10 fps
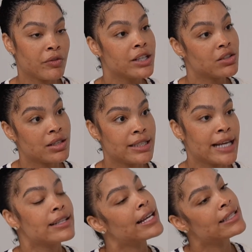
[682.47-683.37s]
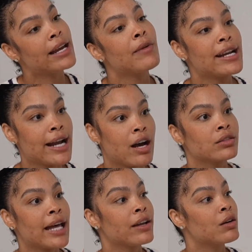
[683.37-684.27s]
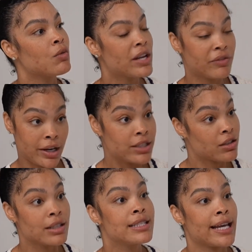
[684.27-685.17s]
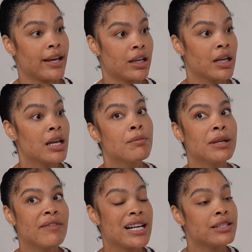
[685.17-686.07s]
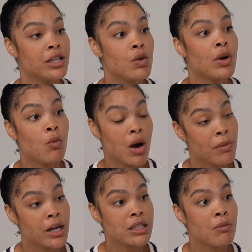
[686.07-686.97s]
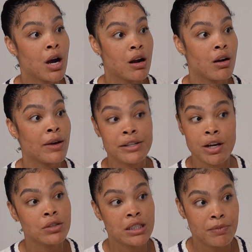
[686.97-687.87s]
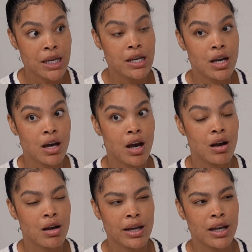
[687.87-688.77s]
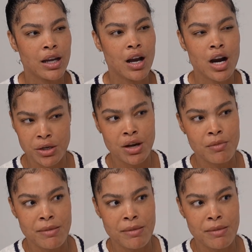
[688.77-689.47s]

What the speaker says: friends on set, like say right now, like we friends on set. But if I see you in Walmart tomorrow and don't speak, are you gonna be